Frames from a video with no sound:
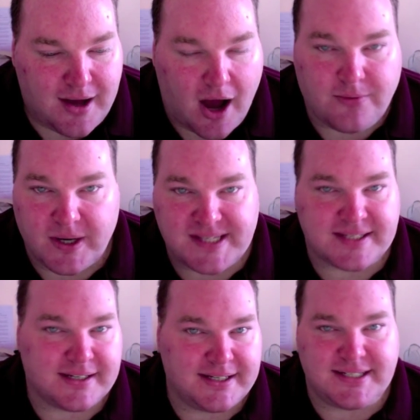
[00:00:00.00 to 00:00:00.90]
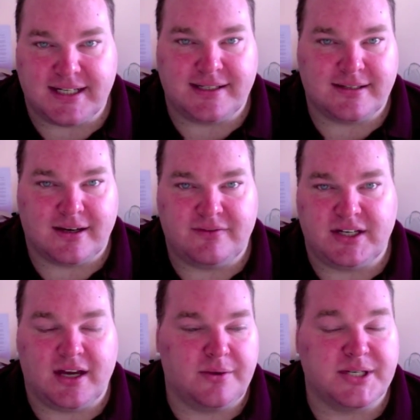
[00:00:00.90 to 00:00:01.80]
I recently did a
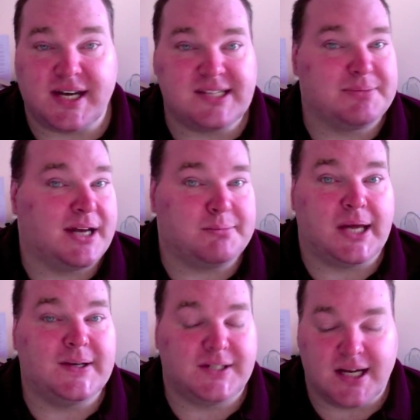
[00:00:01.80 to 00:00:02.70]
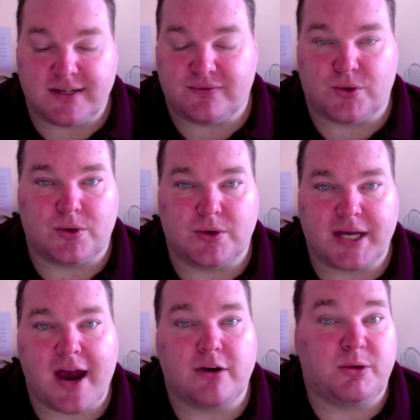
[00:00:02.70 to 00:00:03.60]
video which hasn't been uploaded yet for
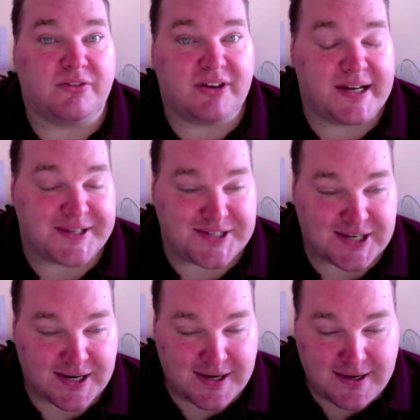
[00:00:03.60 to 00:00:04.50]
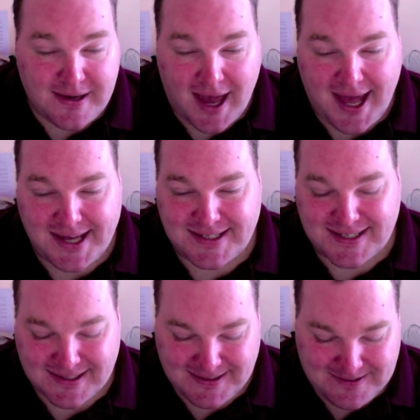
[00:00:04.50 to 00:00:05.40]
caramel fudge.
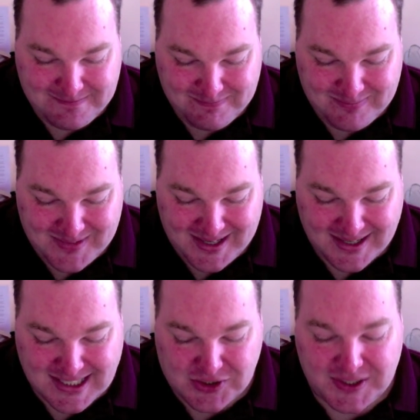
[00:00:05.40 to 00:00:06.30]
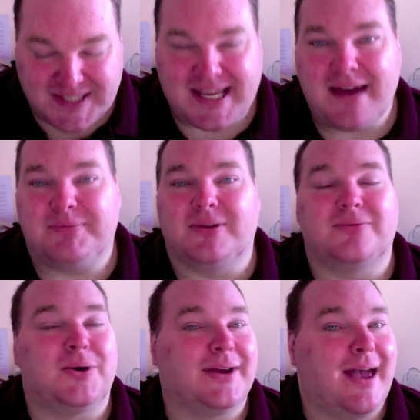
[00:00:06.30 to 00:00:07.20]
And there's a good example
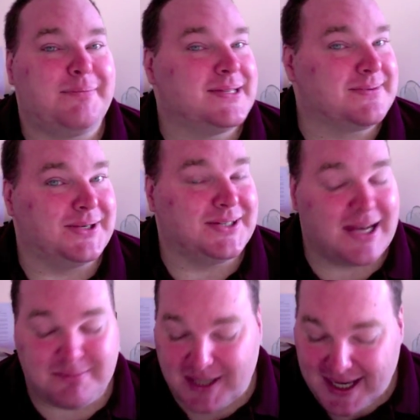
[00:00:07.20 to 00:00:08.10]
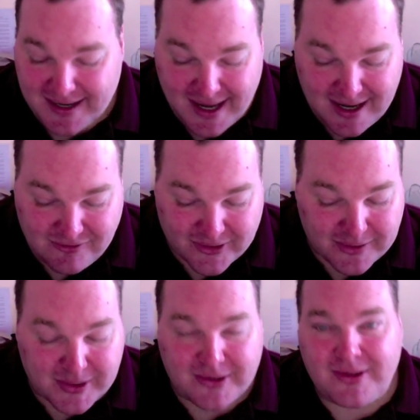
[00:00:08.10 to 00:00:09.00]
of what happens when you don't plan ahead very
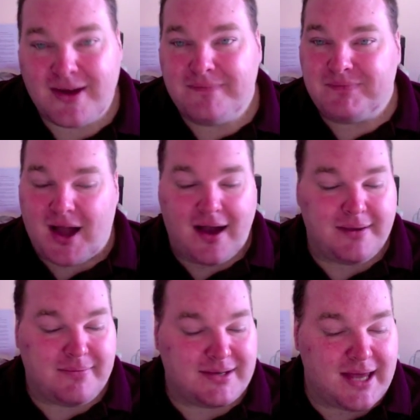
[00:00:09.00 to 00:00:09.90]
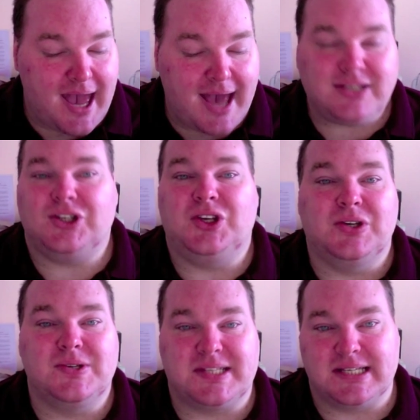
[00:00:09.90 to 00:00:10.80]
well. I hadn't
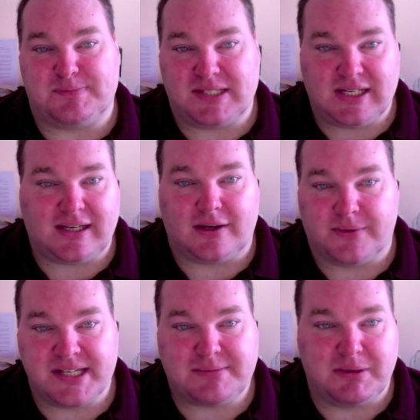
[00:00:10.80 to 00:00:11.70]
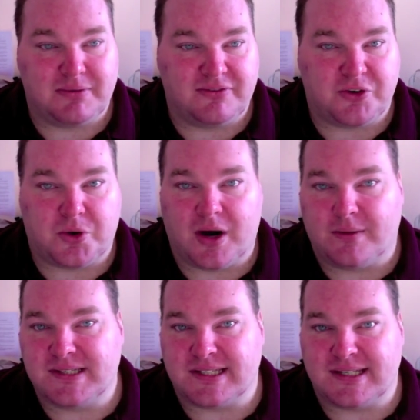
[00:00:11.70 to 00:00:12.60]
used this particular recipe before. I
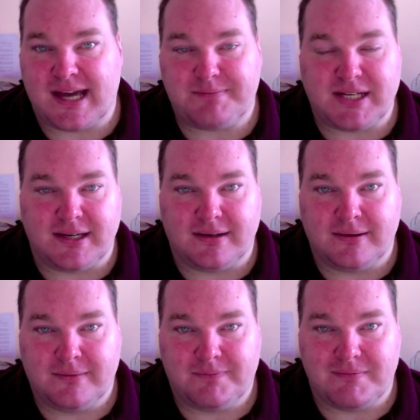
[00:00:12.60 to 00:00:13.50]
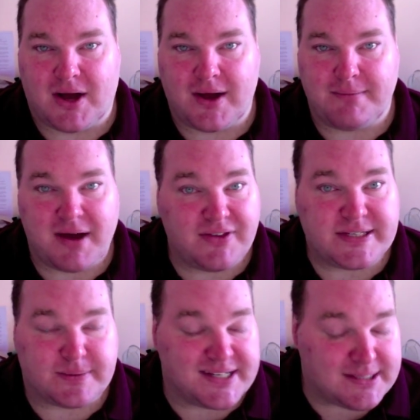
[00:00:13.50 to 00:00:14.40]
was adapting my
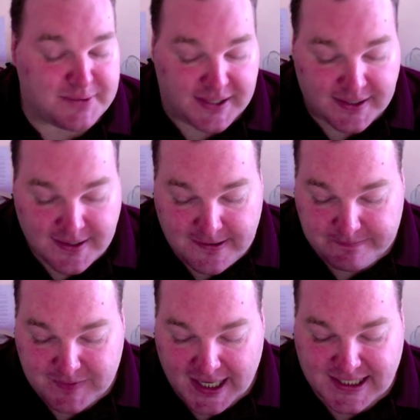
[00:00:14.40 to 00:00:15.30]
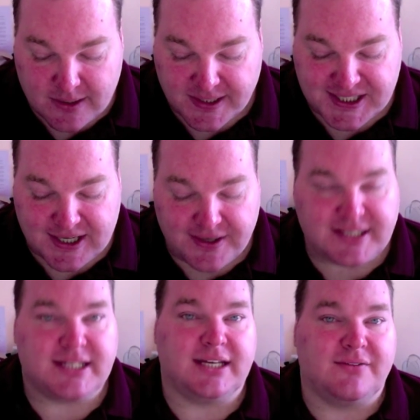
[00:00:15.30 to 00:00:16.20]
mother's recipe, and so I
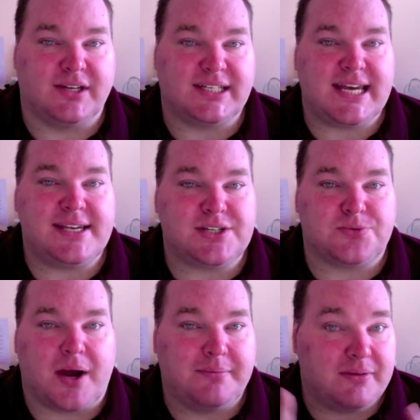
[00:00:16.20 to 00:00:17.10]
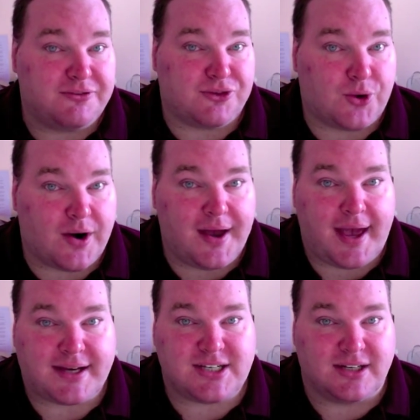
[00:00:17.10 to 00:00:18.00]
decided to give it a test run before I
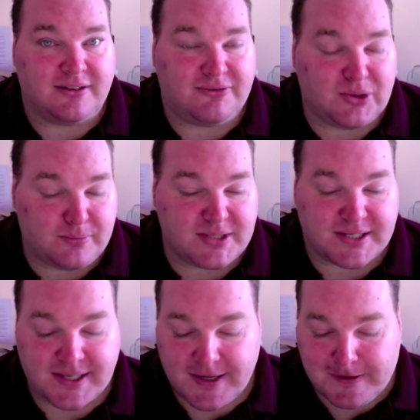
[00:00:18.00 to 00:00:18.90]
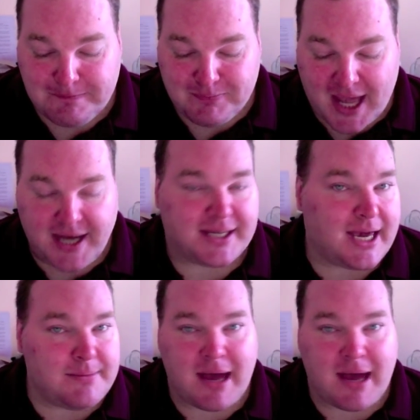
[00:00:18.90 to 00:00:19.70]
actually filmed it, and it came